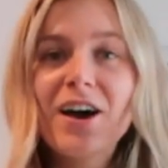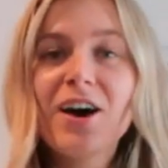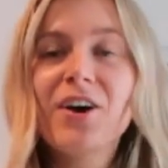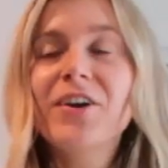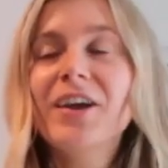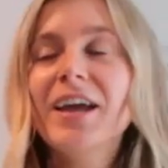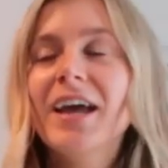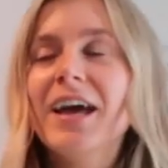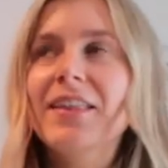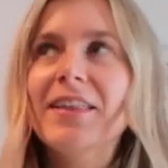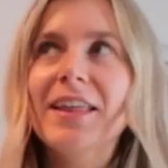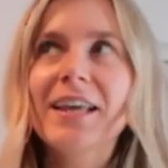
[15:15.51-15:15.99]
oh
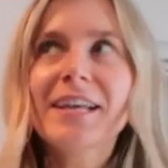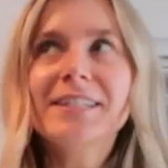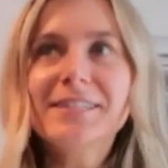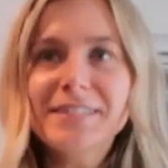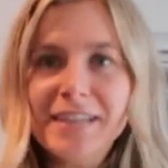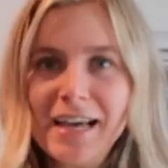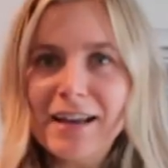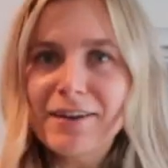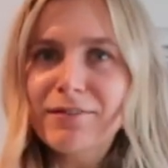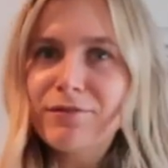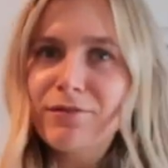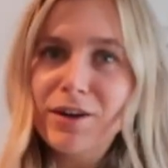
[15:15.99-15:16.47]
yeah, like
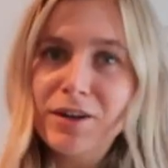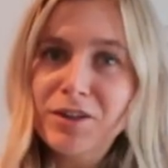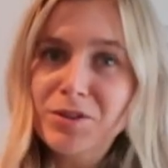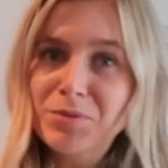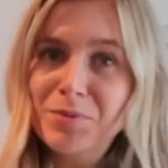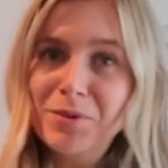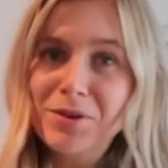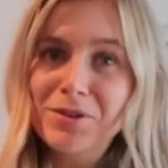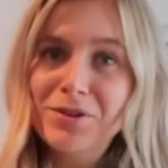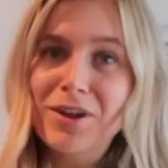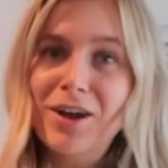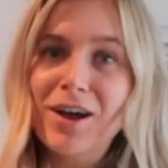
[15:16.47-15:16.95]
10 French
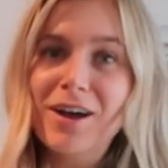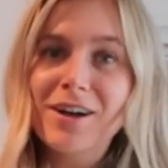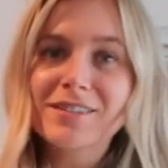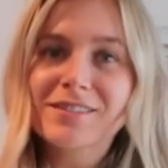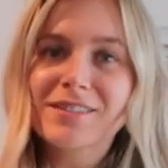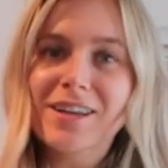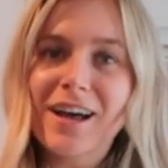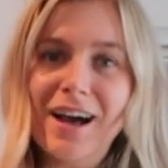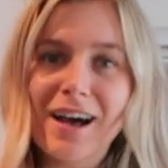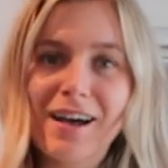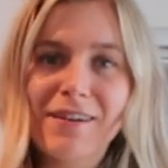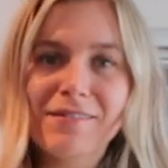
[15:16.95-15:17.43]
bulldogs,
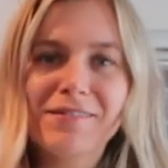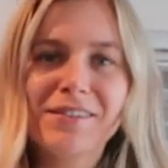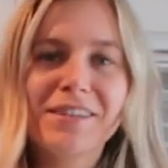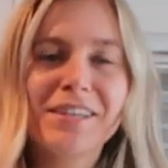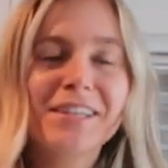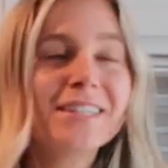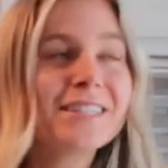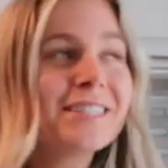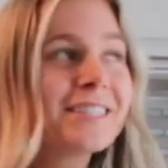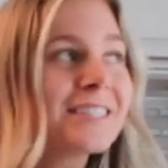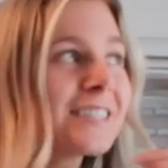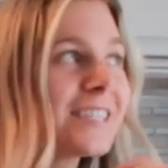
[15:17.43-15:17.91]

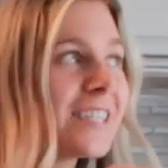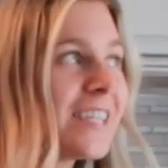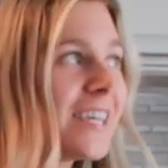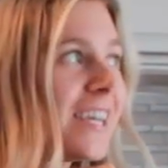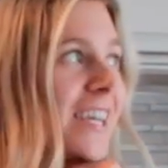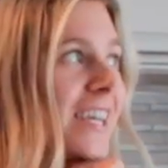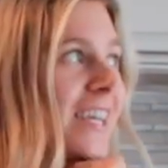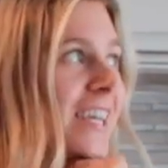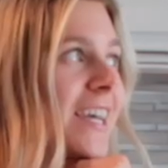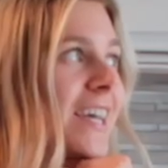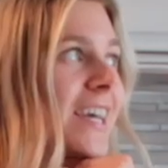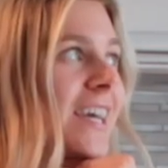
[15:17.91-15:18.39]

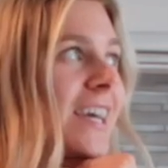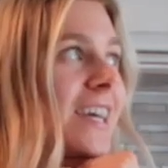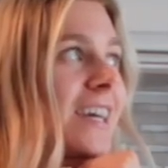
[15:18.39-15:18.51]
obviously.